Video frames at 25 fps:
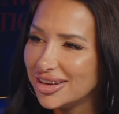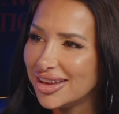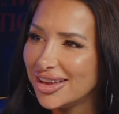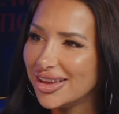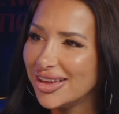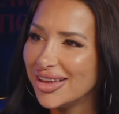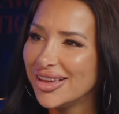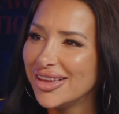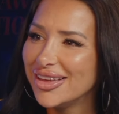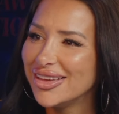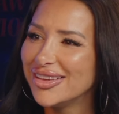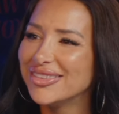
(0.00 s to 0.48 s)
I
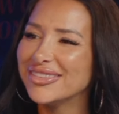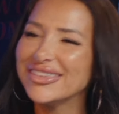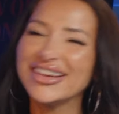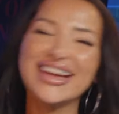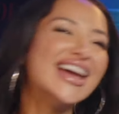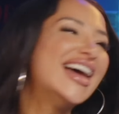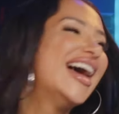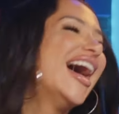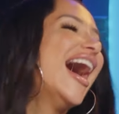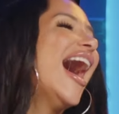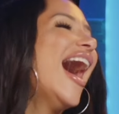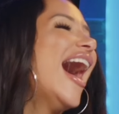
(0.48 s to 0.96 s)
say, bro.
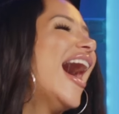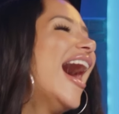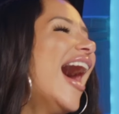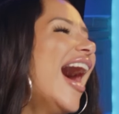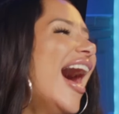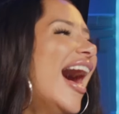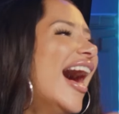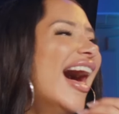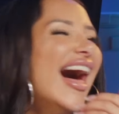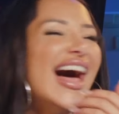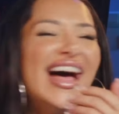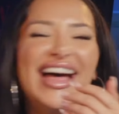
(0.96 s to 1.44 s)

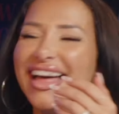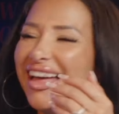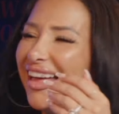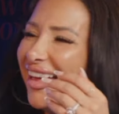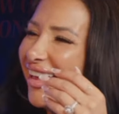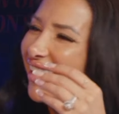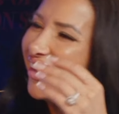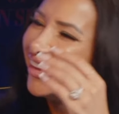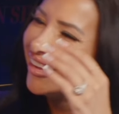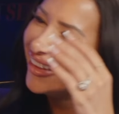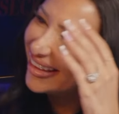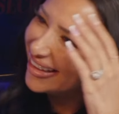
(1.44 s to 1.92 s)
they call
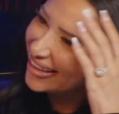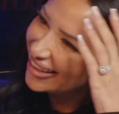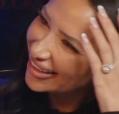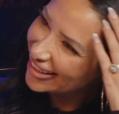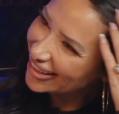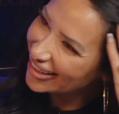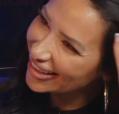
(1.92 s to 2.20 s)
me crazy and